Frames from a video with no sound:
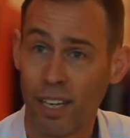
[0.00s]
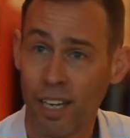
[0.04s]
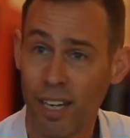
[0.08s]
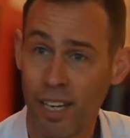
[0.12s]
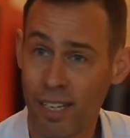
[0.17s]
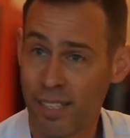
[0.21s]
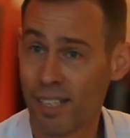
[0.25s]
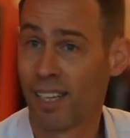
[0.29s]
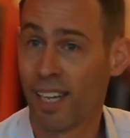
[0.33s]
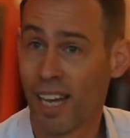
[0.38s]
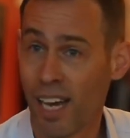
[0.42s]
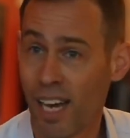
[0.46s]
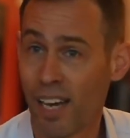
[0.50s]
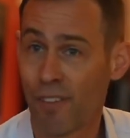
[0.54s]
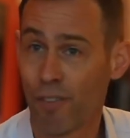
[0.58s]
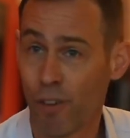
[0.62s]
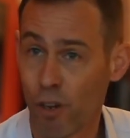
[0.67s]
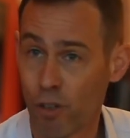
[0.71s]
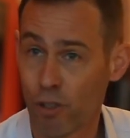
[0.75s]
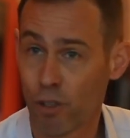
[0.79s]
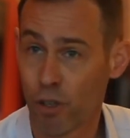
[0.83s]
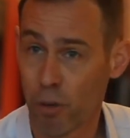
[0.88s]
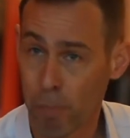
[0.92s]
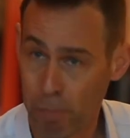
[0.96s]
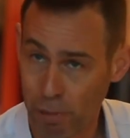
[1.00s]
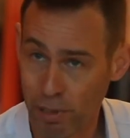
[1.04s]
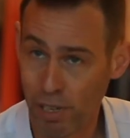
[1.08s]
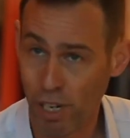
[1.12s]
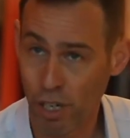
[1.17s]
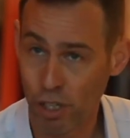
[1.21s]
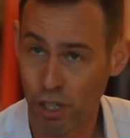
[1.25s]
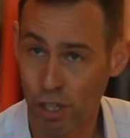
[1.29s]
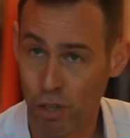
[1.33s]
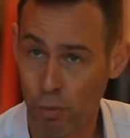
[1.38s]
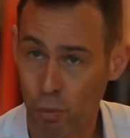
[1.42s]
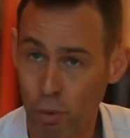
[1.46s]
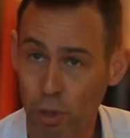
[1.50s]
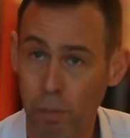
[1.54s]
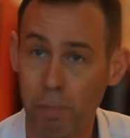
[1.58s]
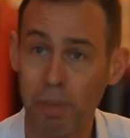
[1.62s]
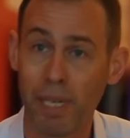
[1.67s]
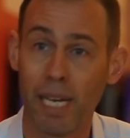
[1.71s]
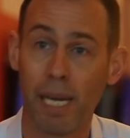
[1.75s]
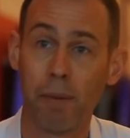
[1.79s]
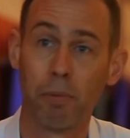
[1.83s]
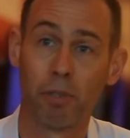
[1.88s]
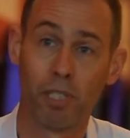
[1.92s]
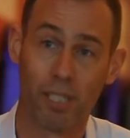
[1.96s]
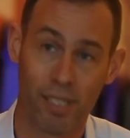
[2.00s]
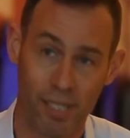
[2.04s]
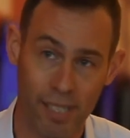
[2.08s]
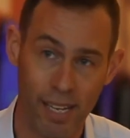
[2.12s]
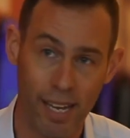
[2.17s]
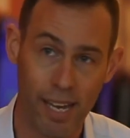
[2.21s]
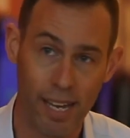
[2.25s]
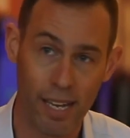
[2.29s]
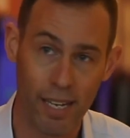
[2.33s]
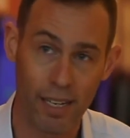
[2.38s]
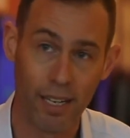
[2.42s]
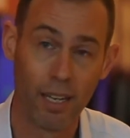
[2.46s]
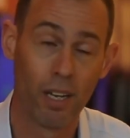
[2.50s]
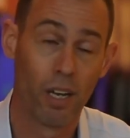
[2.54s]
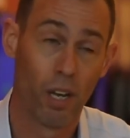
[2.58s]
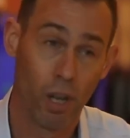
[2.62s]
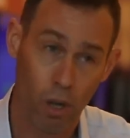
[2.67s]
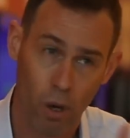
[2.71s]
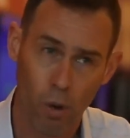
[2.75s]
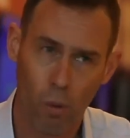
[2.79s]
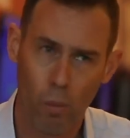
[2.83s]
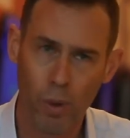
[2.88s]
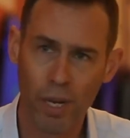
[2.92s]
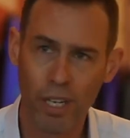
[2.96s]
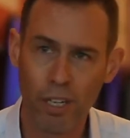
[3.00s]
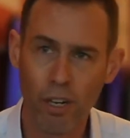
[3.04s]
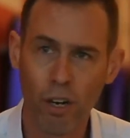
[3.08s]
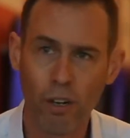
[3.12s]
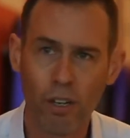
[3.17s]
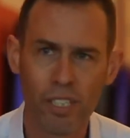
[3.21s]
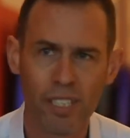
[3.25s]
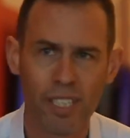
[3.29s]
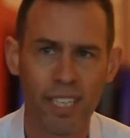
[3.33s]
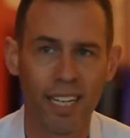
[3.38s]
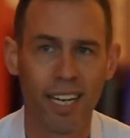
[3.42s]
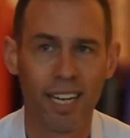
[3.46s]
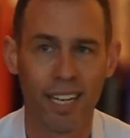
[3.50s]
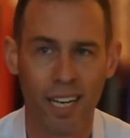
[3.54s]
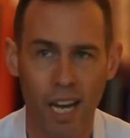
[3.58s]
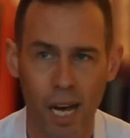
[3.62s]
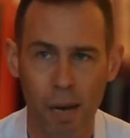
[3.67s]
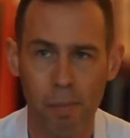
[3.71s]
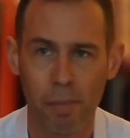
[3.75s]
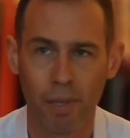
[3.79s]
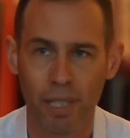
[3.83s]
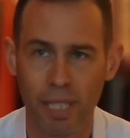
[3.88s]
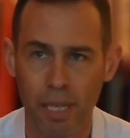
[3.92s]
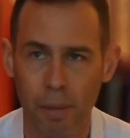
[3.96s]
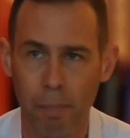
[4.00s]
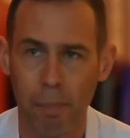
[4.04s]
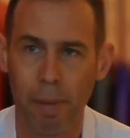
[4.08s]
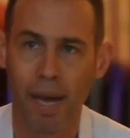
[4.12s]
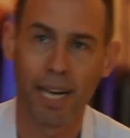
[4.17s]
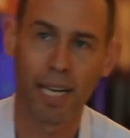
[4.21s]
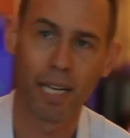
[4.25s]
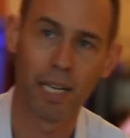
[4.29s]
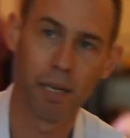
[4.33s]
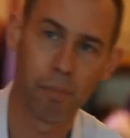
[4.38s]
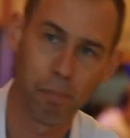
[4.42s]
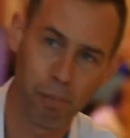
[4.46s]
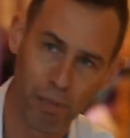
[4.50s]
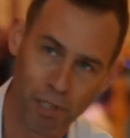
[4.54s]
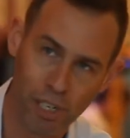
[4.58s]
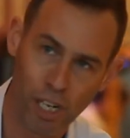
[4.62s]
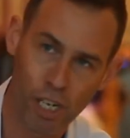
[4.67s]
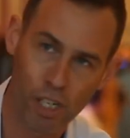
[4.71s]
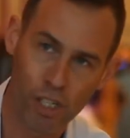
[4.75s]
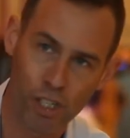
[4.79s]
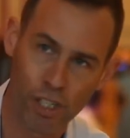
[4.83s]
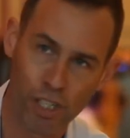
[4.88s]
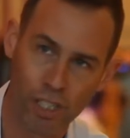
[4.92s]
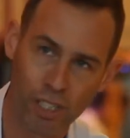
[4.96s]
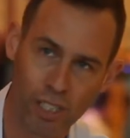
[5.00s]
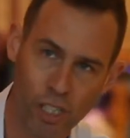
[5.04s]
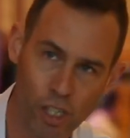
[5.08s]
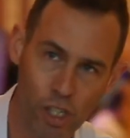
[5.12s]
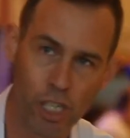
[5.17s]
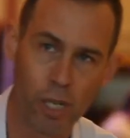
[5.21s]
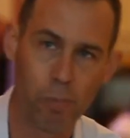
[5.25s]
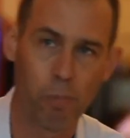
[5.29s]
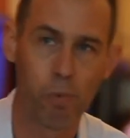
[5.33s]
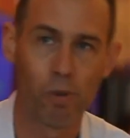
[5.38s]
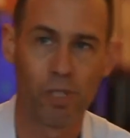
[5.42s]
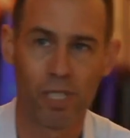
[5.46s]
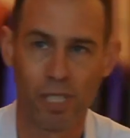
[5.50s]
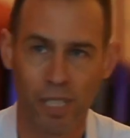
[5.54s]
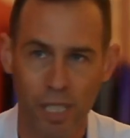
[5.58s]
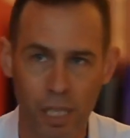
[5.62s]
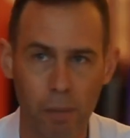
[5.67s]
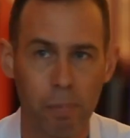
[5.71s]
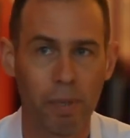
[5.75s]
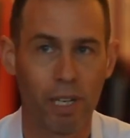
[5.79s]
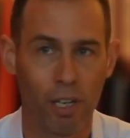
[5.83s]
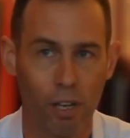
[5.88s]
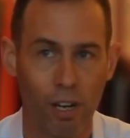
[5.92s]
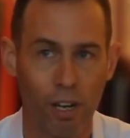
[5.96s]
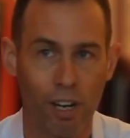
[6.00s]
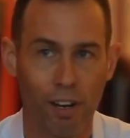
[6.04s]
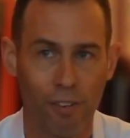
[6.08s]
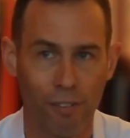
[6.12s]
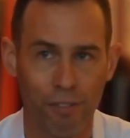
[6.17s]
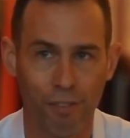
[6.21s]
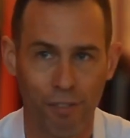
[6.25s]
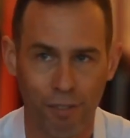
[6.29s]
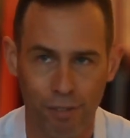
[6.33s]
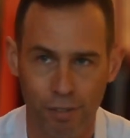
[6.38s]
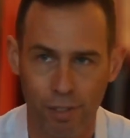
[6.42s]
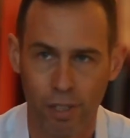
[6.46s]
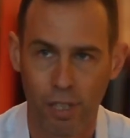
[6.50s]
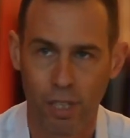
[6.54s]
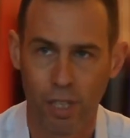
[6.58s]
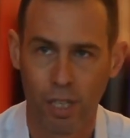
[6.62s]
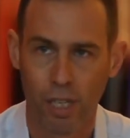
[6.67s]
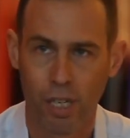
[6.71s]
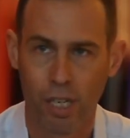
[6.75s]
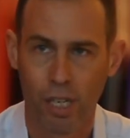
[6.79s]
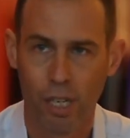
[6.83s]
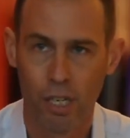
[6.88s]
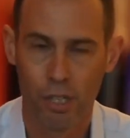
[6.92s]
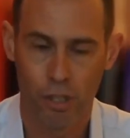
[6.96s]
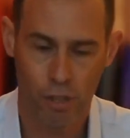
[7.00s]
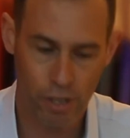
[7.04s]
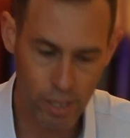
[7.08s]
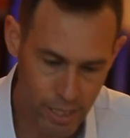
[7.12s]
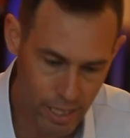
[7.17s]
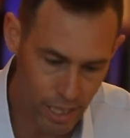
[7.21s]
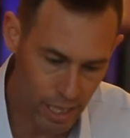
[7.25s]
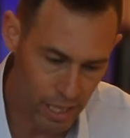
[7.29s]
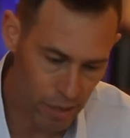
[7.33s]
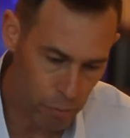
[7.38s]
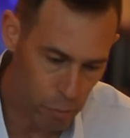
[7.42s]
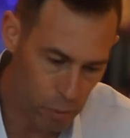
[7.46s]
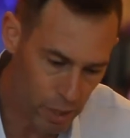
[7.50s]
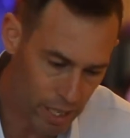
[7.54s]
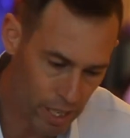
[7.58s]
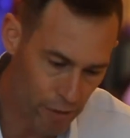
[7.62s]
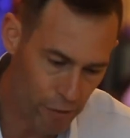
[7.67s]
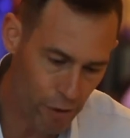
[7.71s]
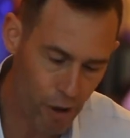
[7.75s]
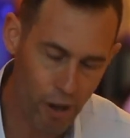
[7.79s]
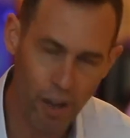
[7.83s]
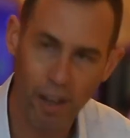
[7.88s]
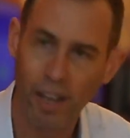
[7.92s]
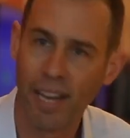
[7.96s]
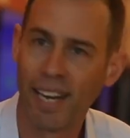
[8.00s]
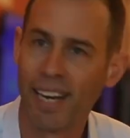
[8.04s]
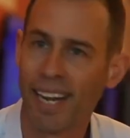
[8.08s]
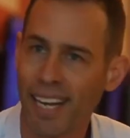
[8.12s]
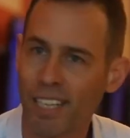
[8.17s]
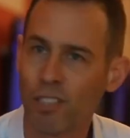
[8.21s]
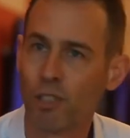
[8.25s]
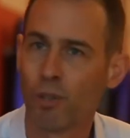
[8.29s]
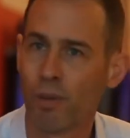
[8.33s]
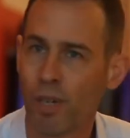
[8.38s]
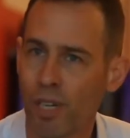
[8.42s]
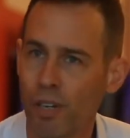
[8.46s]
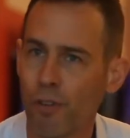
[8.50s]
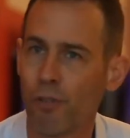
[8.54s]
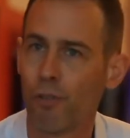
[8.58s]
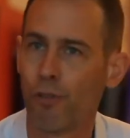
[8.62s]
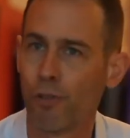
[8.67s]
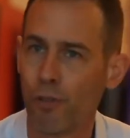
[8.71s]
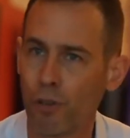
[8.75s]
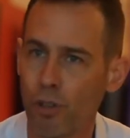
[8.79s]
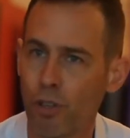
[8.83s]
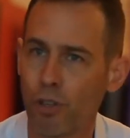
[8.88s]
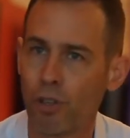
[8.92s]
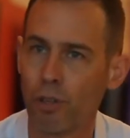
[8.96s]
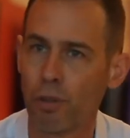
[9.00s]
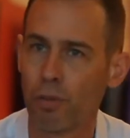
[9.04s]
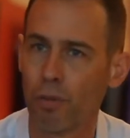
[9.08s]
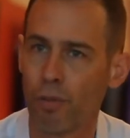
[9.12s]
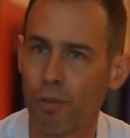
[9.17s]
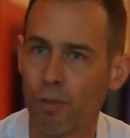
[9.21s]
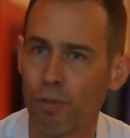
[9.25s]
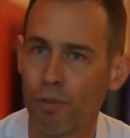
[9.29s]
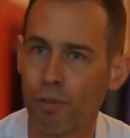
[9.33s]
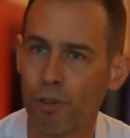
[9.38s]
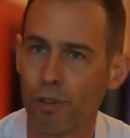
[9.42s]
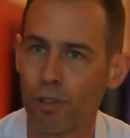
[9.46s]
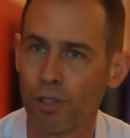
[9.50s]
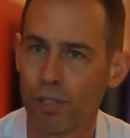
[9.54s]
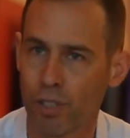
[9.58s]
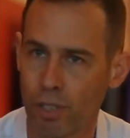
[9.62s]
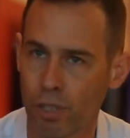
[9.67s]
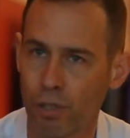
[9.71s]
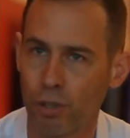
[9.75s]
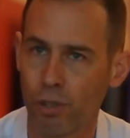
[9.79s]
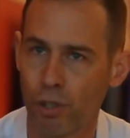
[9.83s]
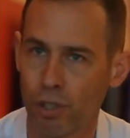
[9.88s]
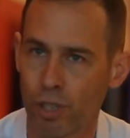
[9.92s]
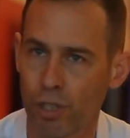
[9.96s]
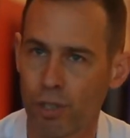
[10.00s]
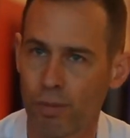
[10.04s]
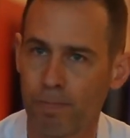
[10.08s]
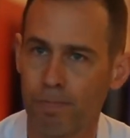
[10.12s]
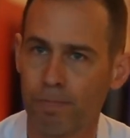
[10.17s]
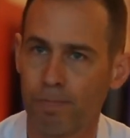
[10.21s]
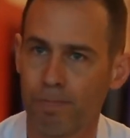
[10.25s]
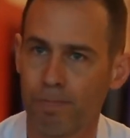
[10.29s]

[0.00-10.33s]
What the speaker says: is alive also in production, we'll be able to say, we noticed an anomaly back in production, the chip was a little bit off. So we give an end-to-end full solution.